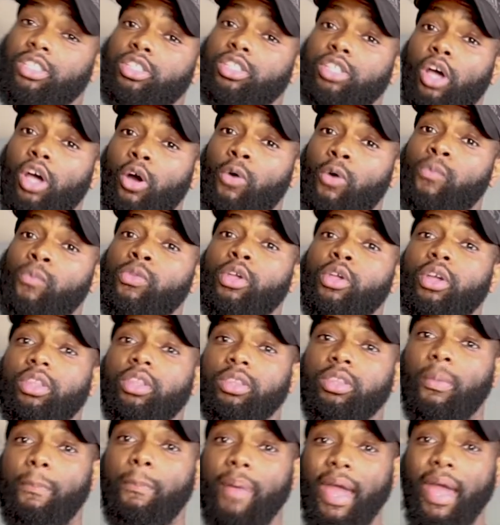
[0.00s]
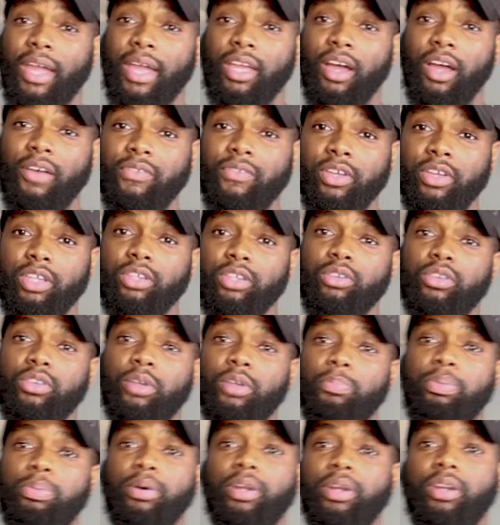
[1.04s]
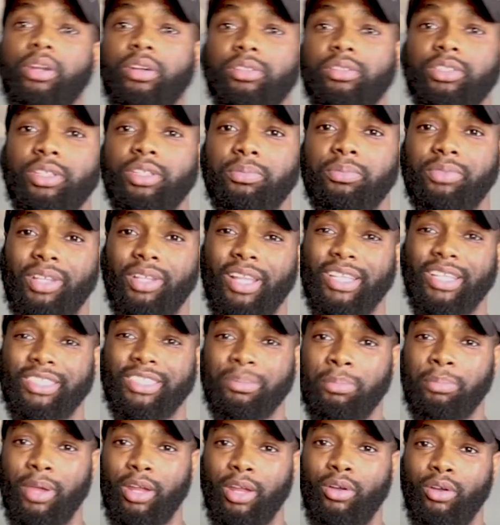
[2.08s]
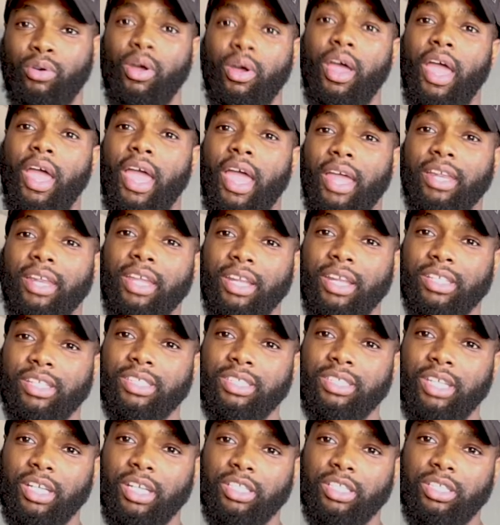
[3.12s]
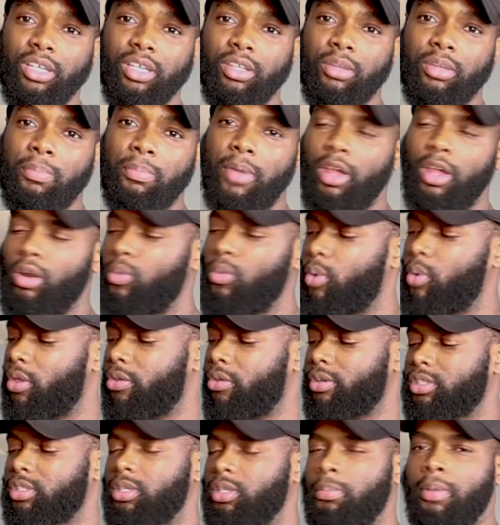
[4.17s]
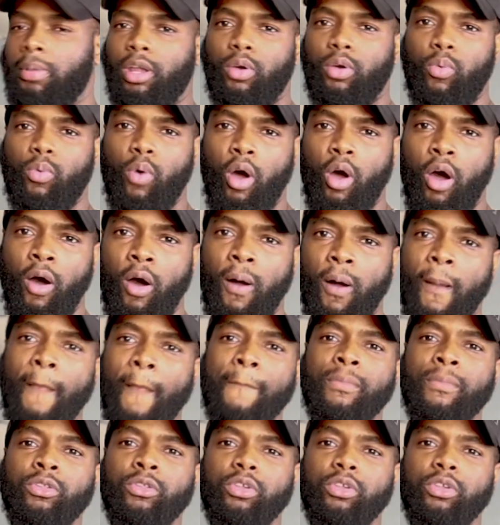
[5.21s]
So the back of it, you can put it on something that's a metal and it'll stick to the metal, whether it's a metal wall.